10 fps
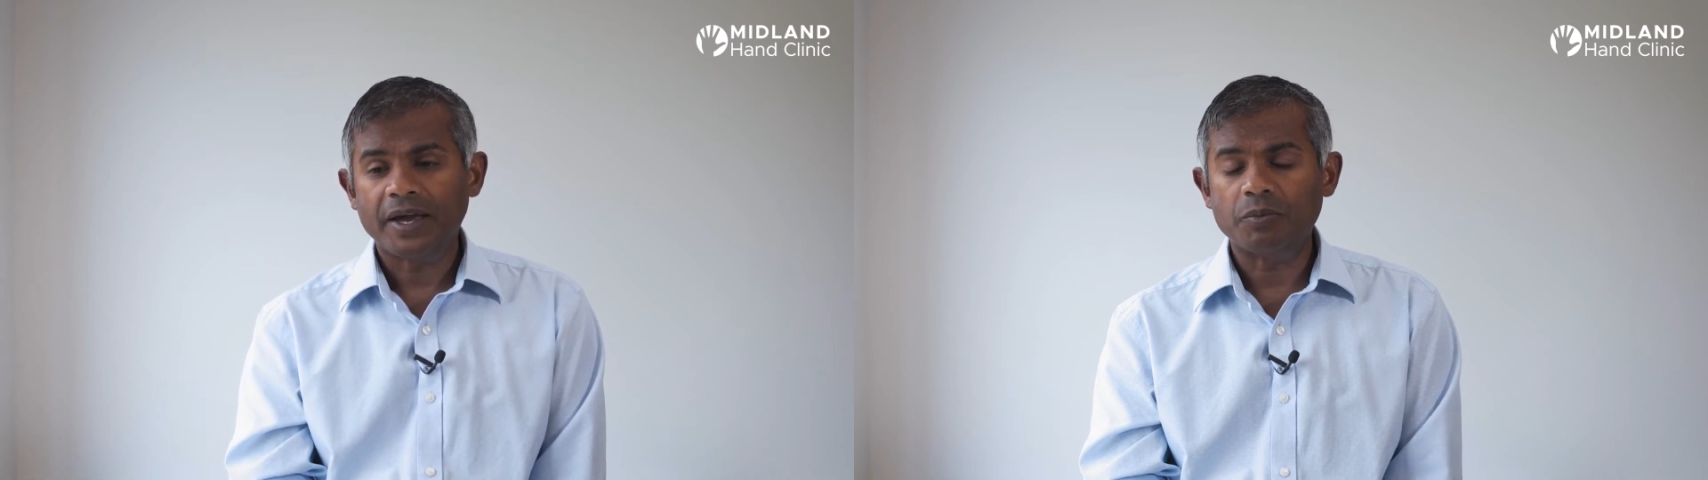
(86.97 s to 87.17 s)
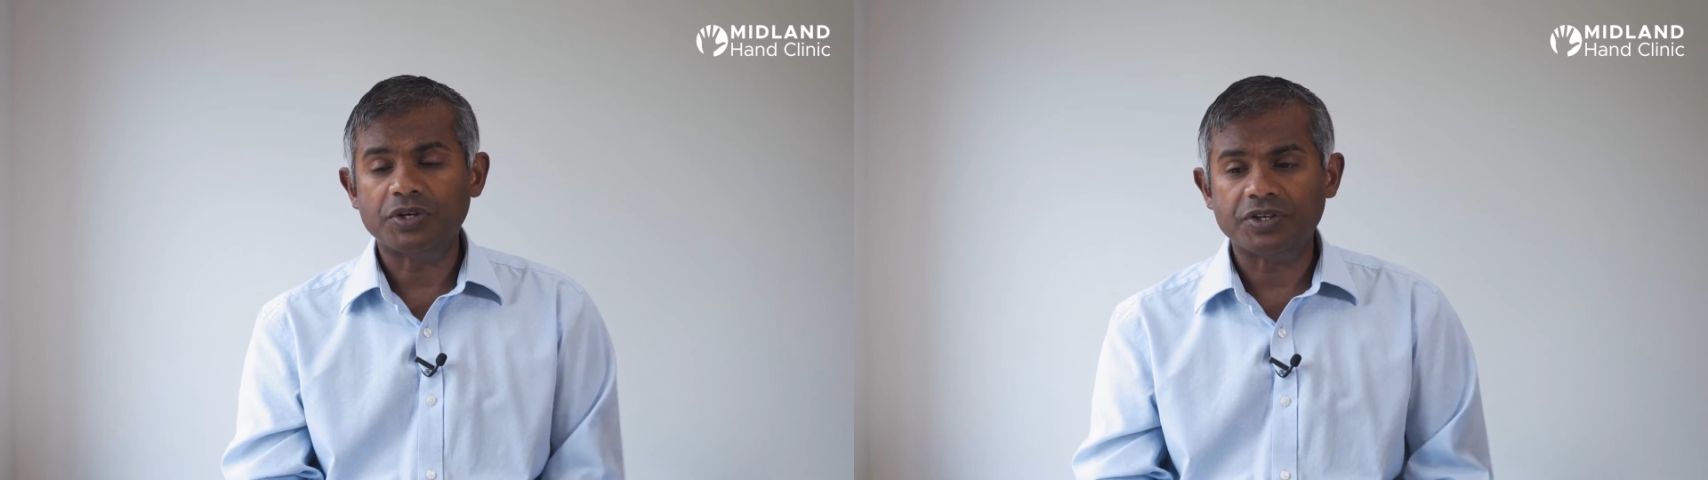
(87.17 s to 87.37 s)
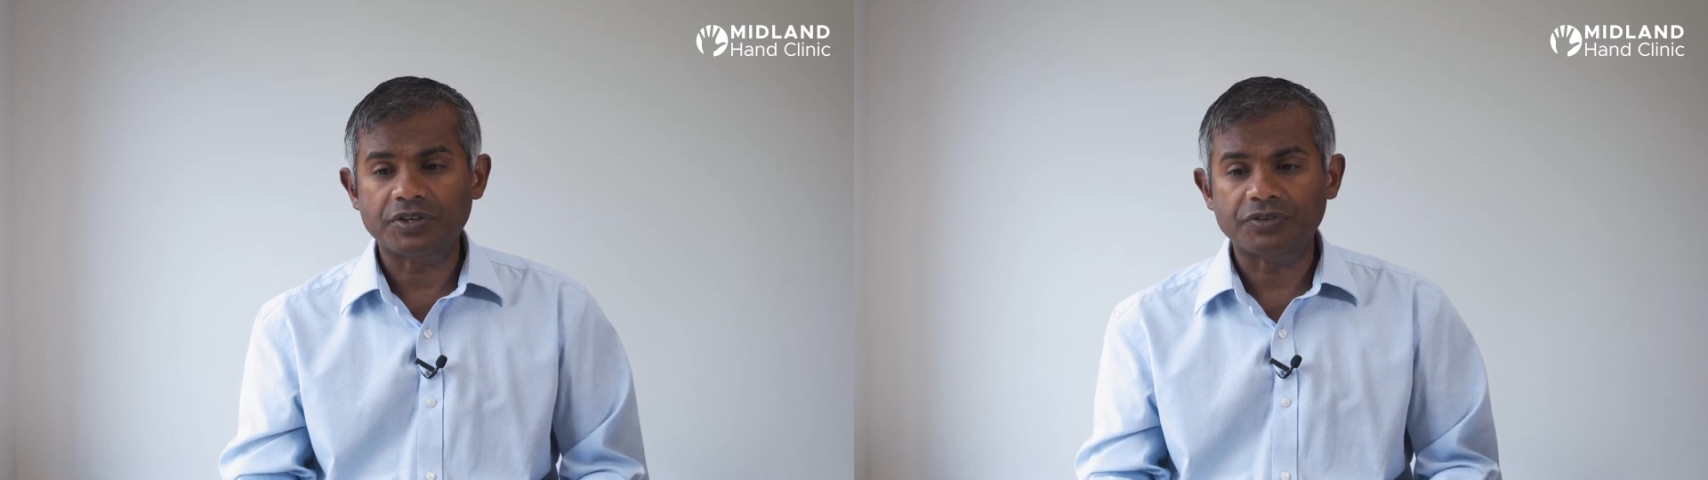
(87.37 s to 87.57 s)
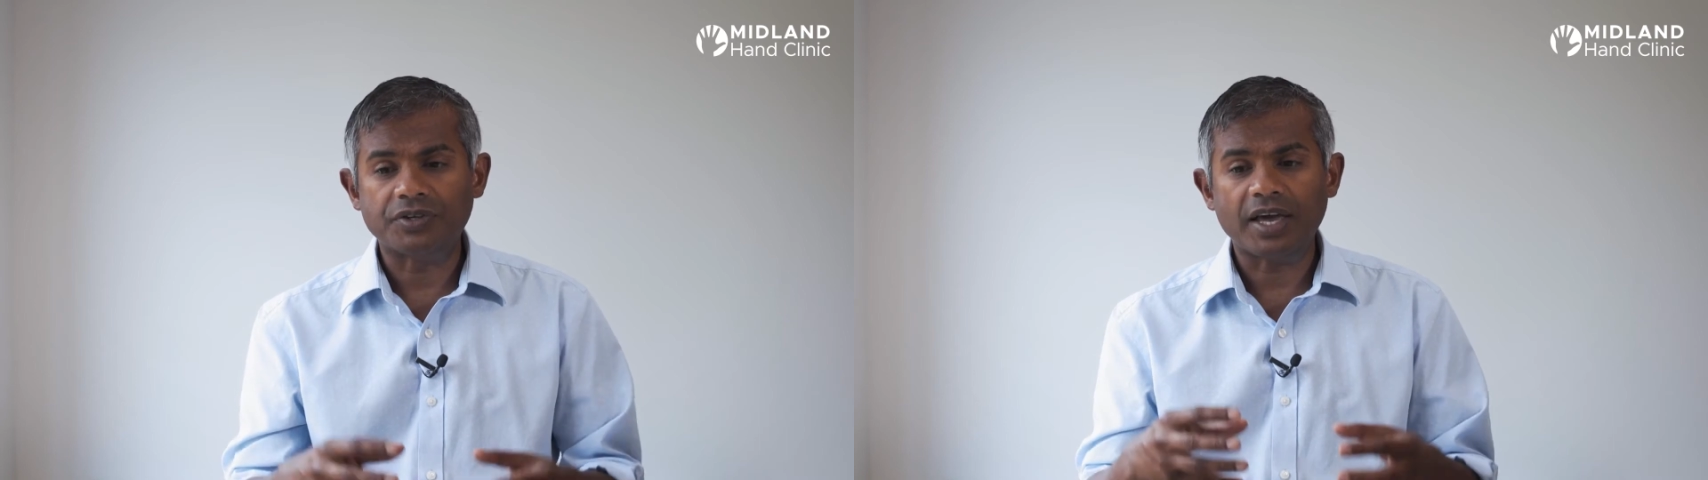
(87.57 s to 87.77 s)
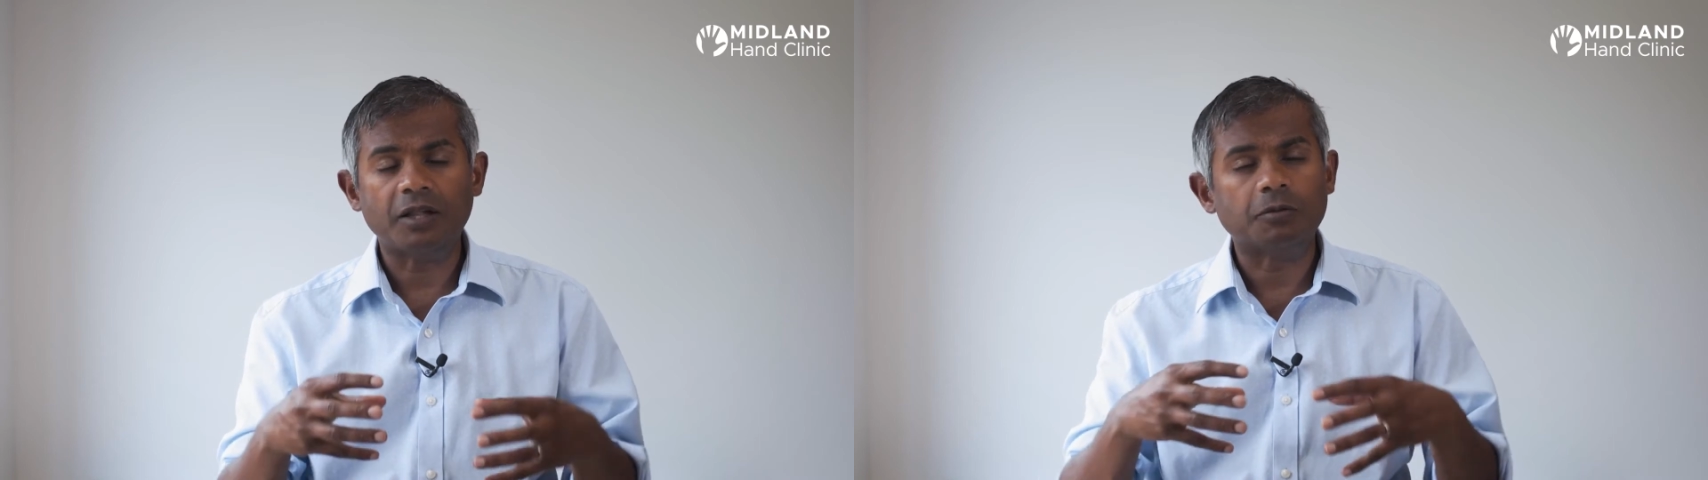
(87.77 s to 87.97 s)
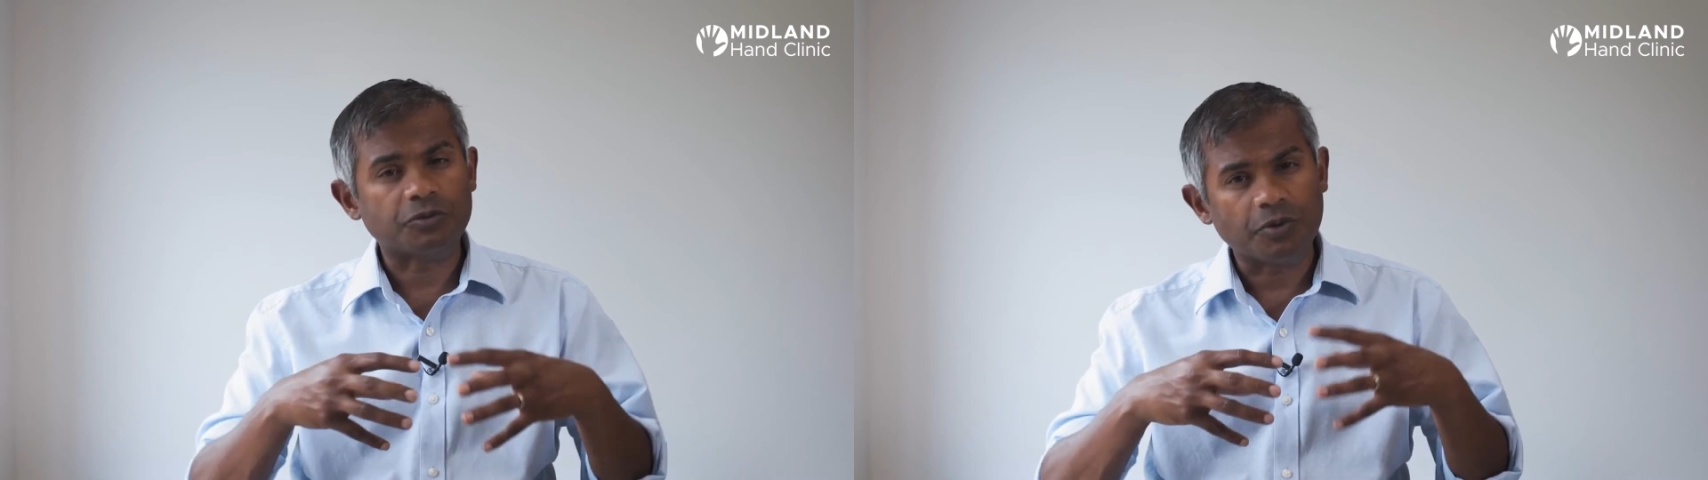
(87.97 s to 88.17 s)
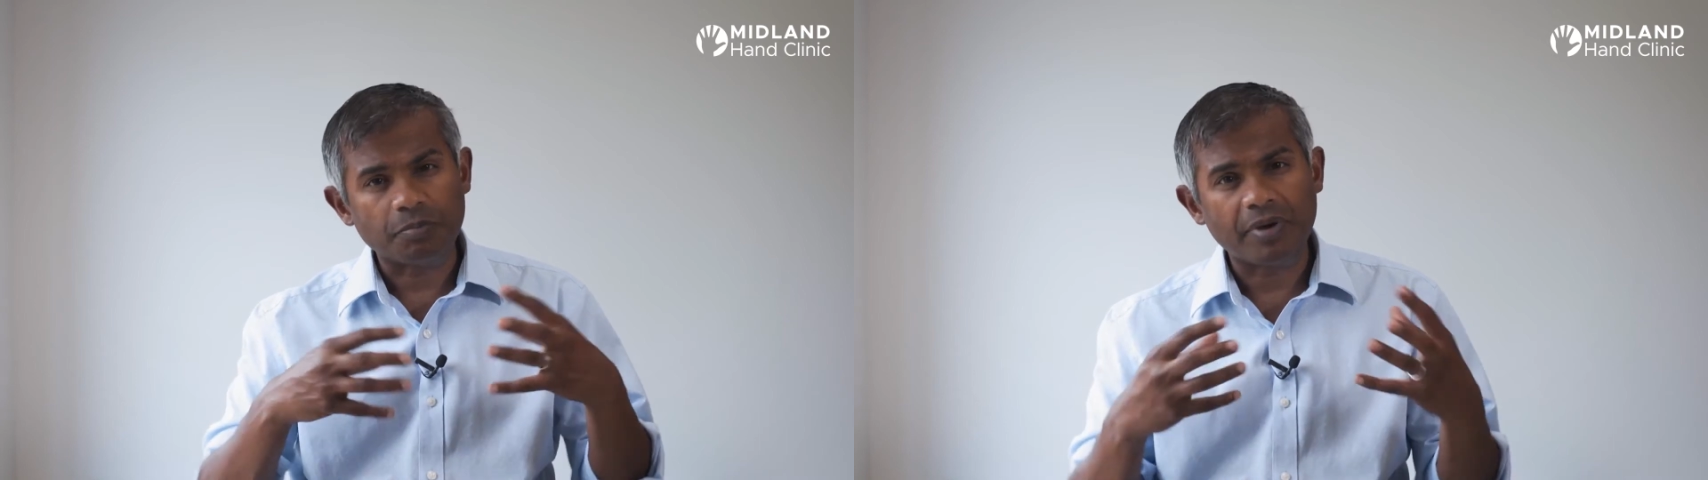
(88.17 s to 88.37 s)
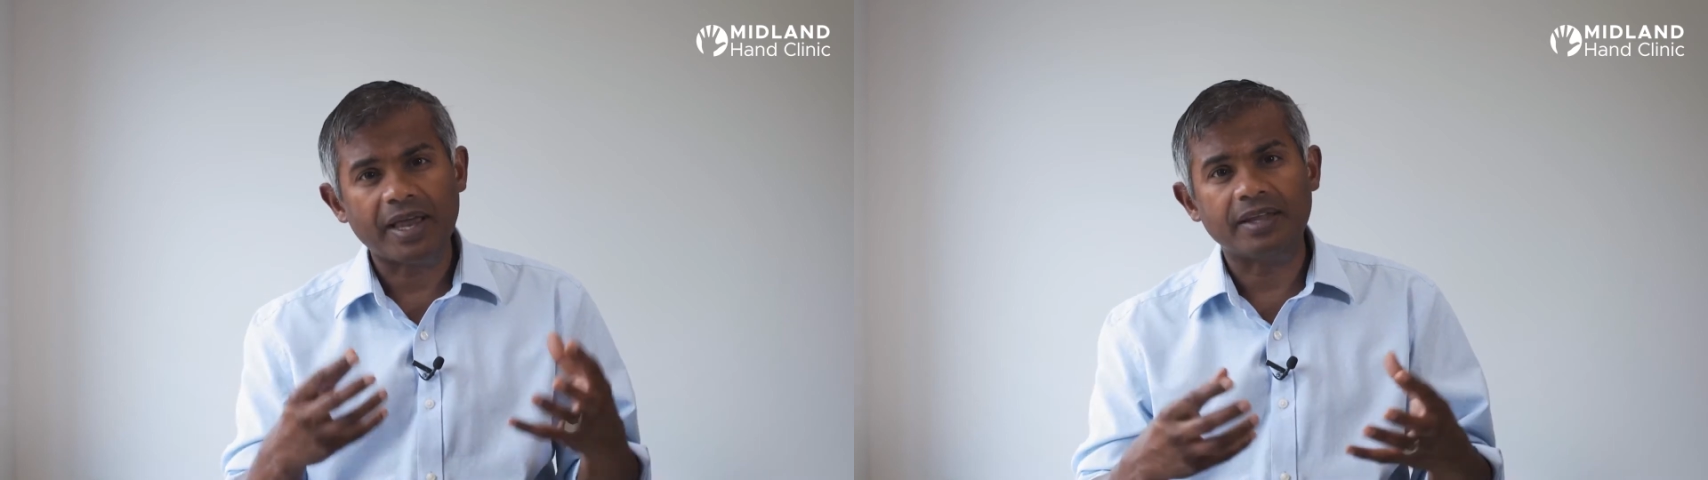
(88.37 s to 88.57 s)
which helps
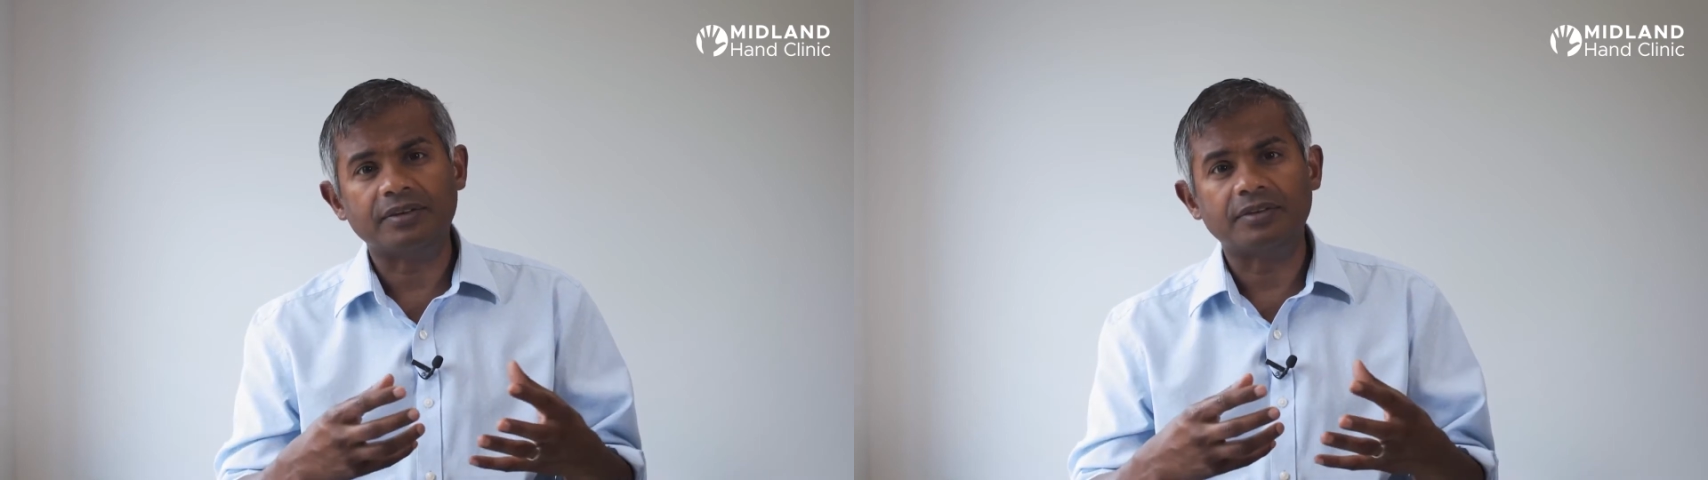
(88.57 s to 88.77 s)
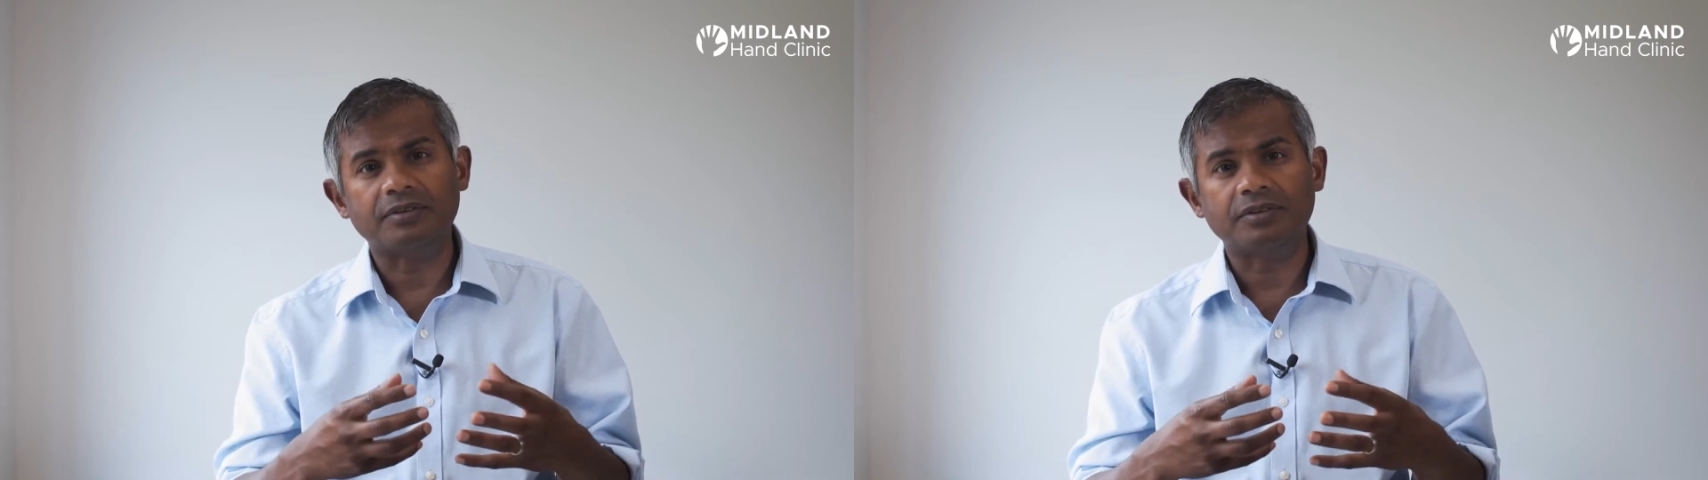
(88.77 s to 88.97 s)
with pain